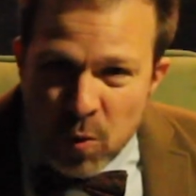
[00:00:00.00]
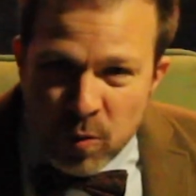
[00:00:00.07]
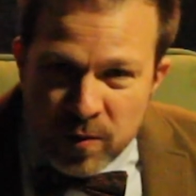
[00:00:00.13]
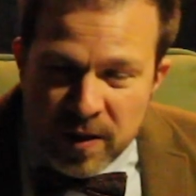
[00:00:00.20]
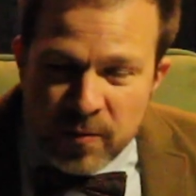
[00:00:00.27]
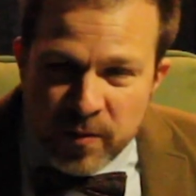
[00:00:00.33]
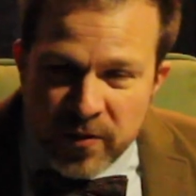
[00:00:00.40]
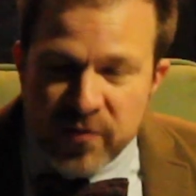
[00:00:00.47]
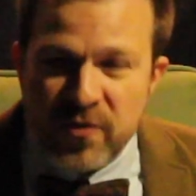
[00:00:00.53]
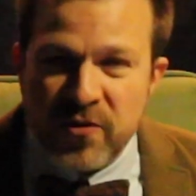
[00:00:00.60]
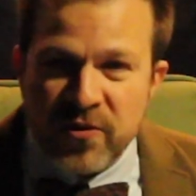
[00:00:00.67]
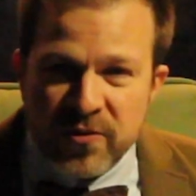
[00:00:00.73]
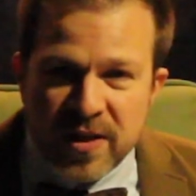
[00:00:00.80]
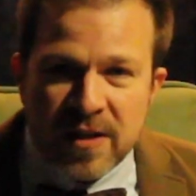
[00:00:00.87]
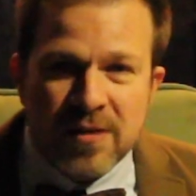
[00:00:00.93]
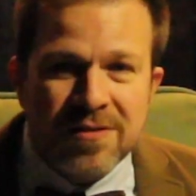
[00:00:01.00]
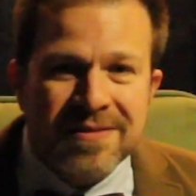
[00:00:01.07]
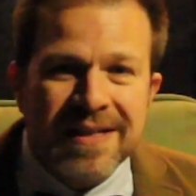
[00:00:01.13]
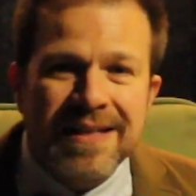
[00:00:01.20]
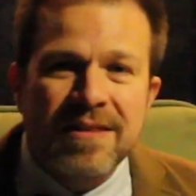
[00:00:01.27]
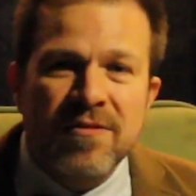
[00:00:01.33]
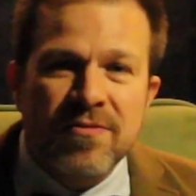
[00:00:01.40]
It was distilled
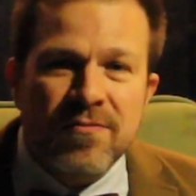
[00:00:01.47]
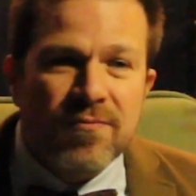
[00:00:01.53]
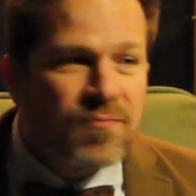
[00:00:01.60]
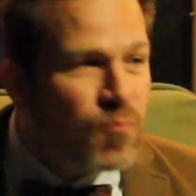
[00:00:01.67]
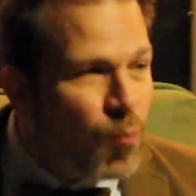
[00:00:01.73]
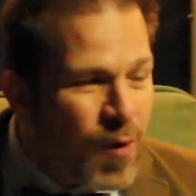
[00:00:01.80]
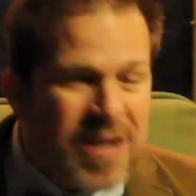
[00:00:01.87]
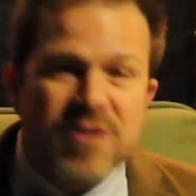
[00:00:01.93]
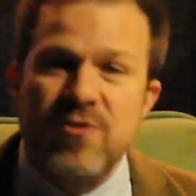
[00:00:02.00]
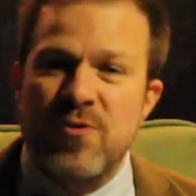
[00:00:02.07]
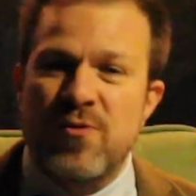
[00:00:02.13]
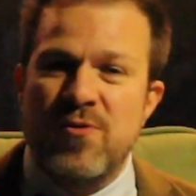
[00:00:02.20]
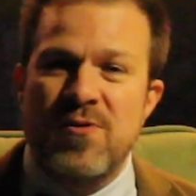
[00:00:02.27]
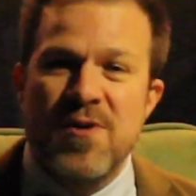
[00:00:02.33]
in the winter